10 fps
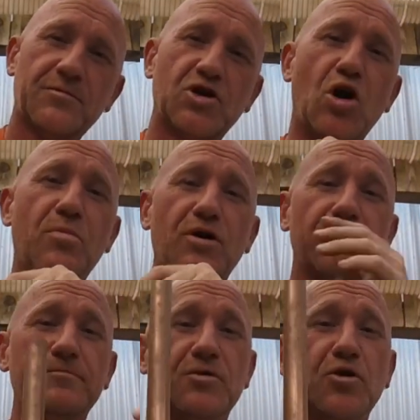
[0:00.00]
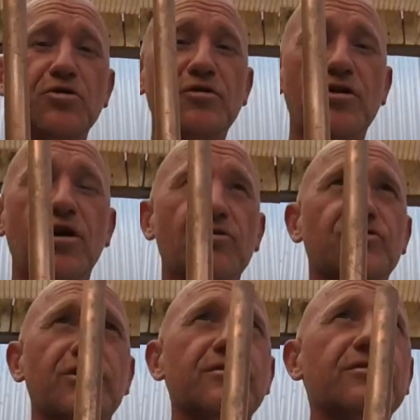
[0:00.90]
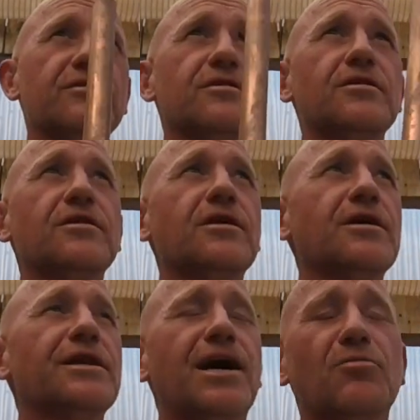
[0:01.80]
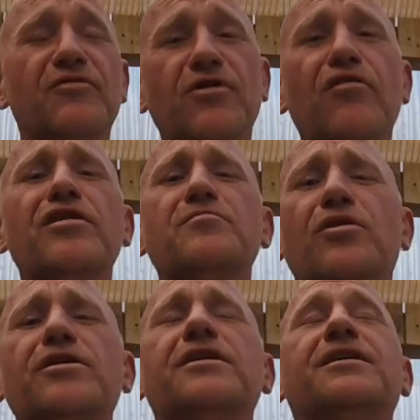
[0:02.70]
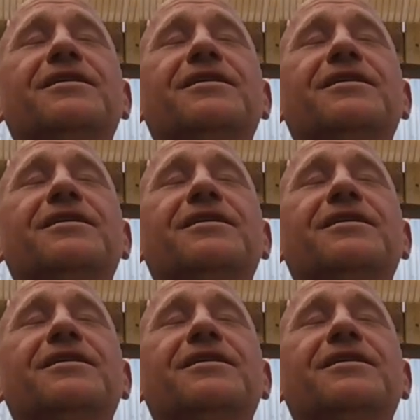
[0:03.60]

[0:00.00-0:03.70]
copper. Who would have thought it? Now, before anybody